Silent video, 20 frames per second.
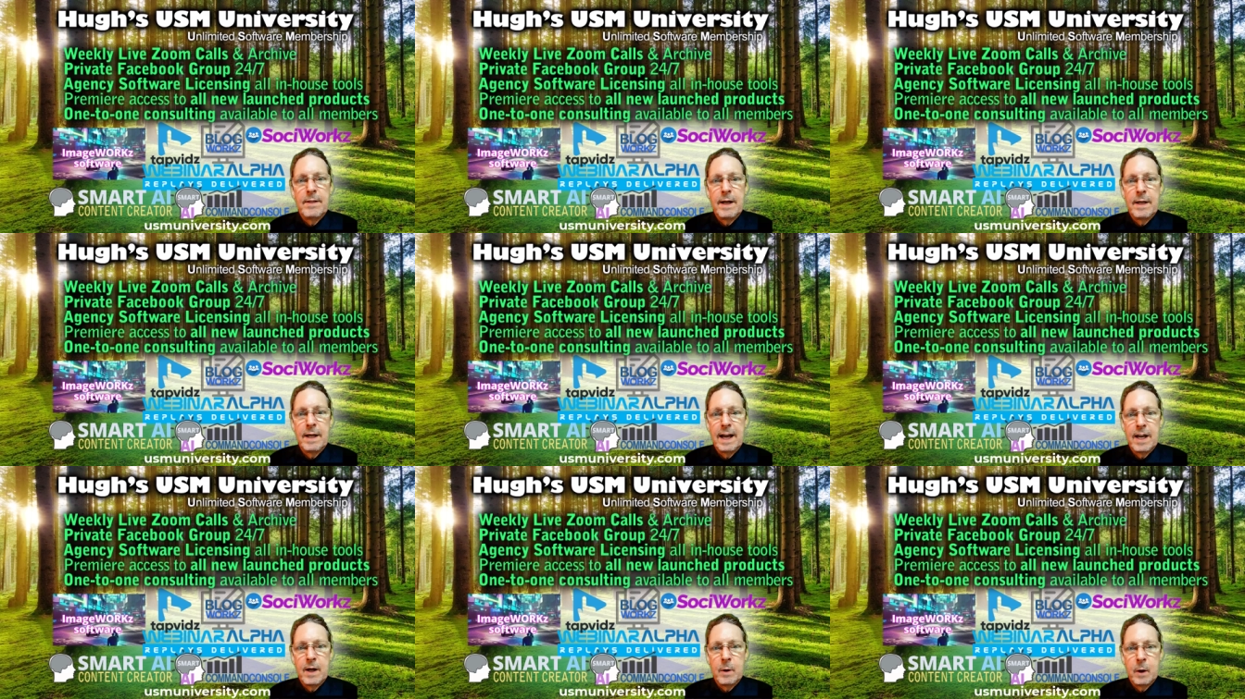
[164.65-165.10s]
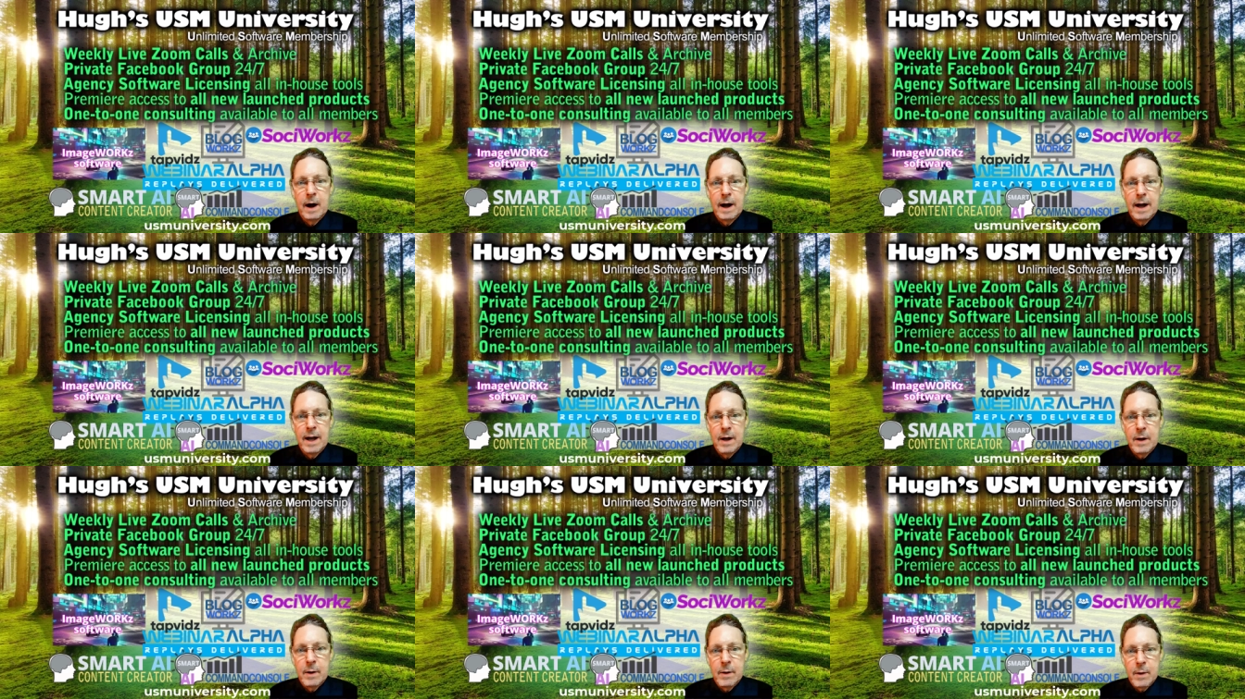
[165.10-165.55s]
That's why
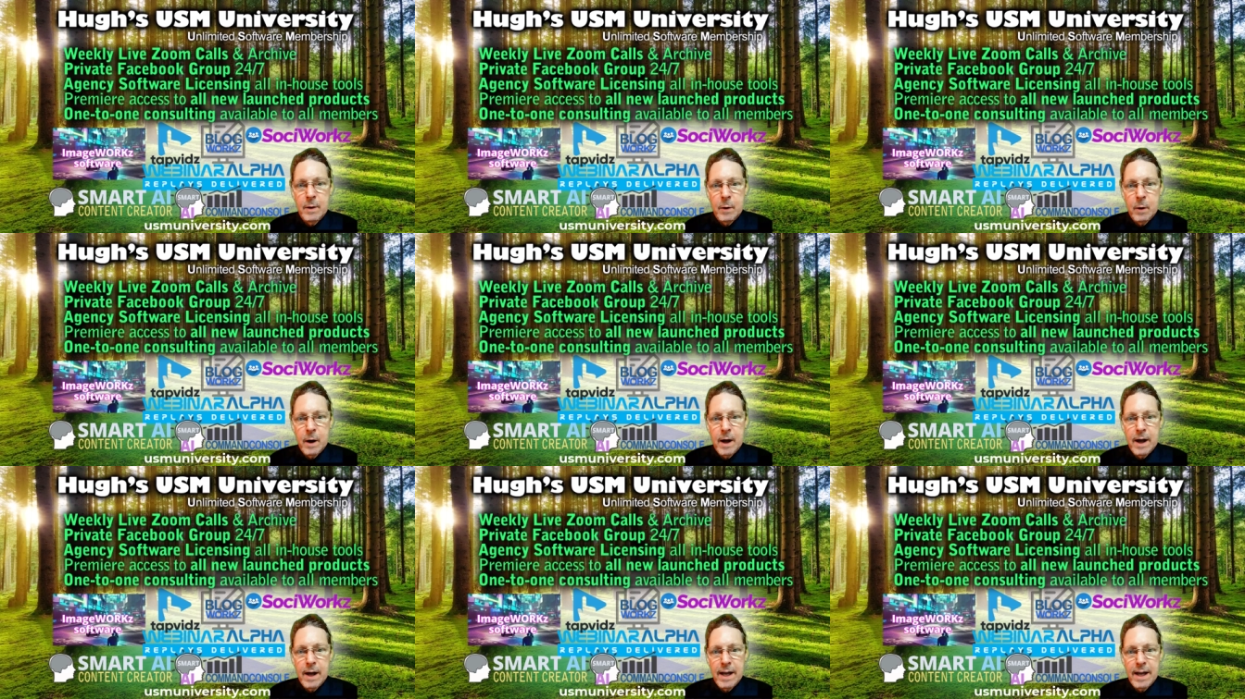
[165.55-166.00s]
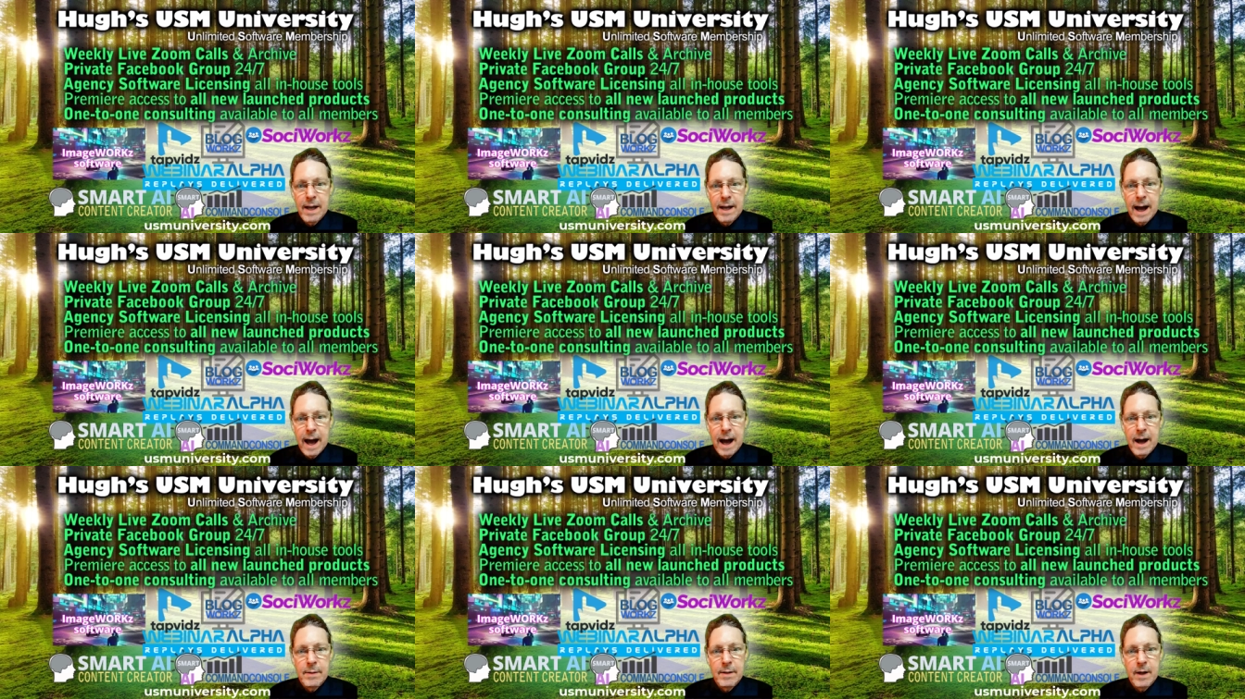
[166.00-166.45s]
Hugh's weekly
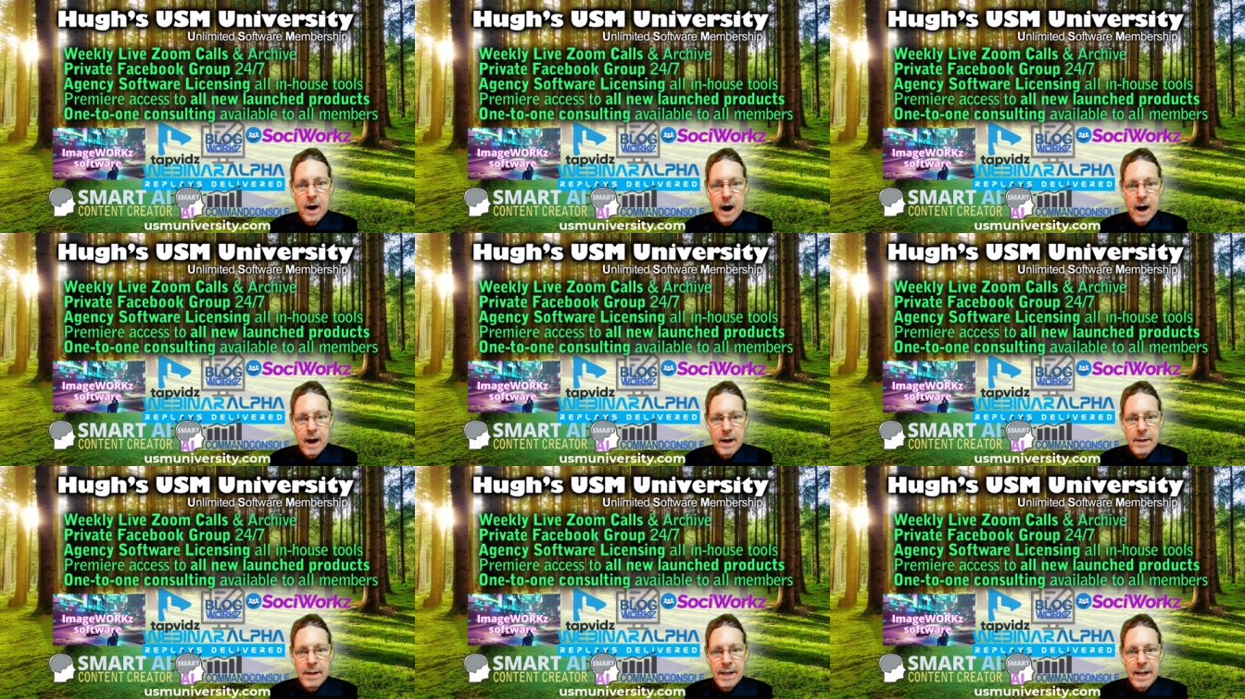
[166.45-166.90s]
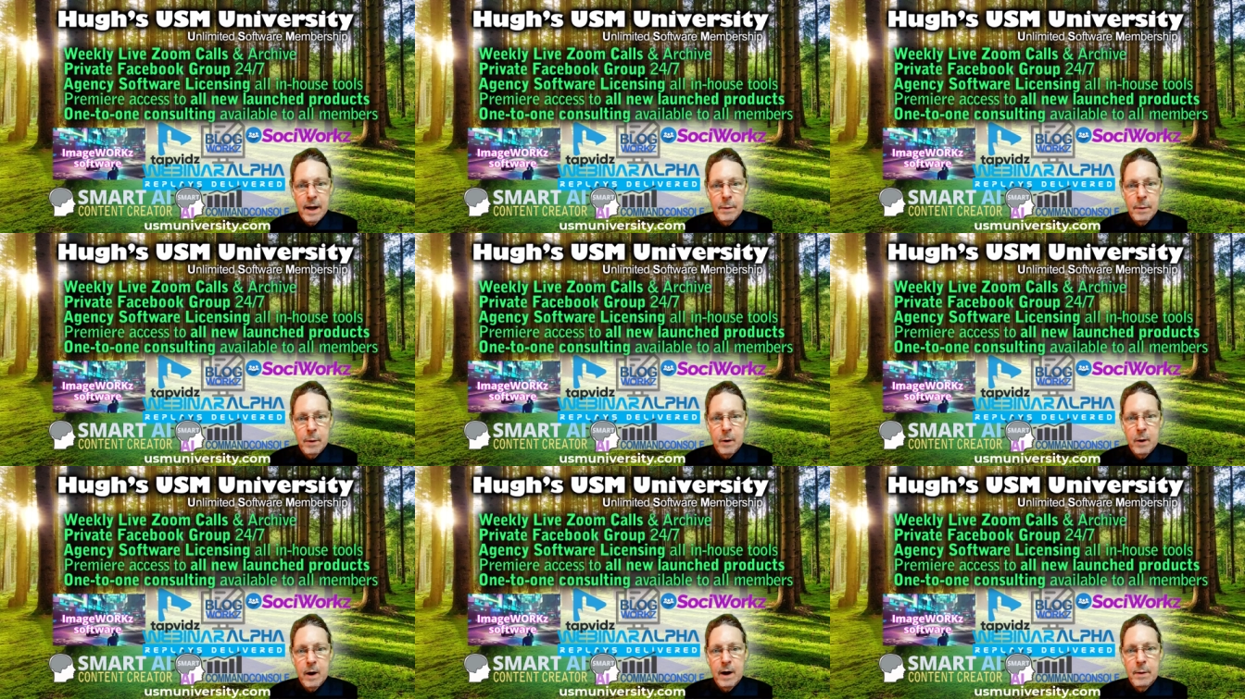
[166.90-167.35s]
live calls
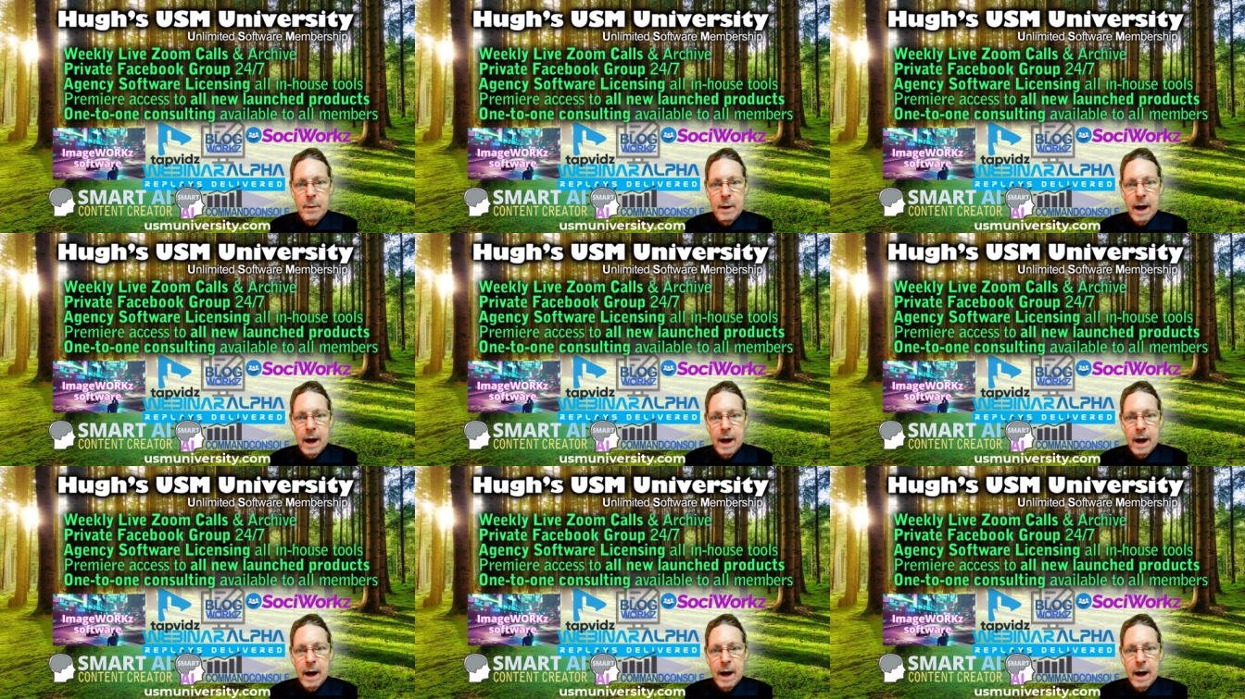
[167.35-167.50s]
keep you on